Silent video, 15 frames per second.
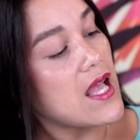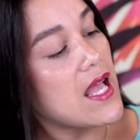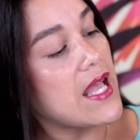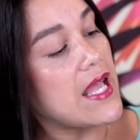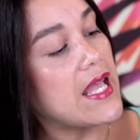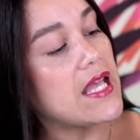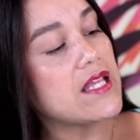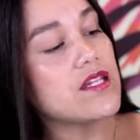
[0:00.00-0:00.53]

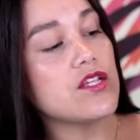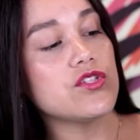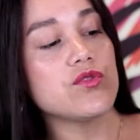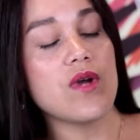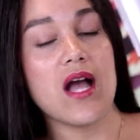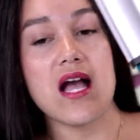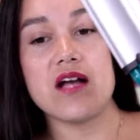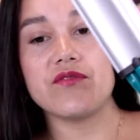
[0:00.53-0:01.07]
and you
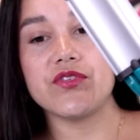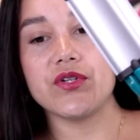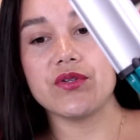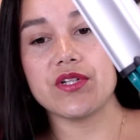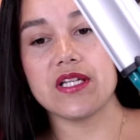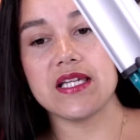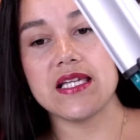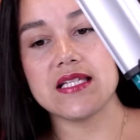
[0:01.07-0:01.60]
have your
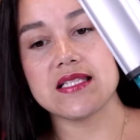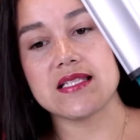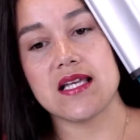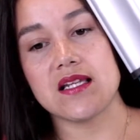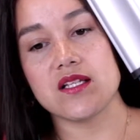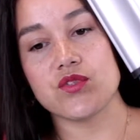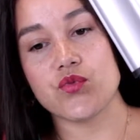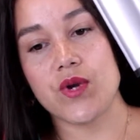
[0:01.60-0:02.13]
heat
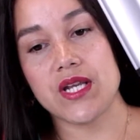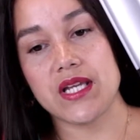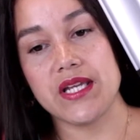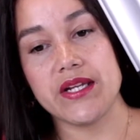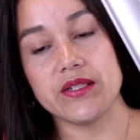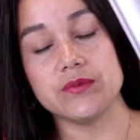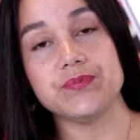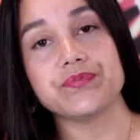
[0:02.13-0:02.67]
settings right
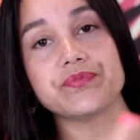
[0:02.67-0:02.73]
here.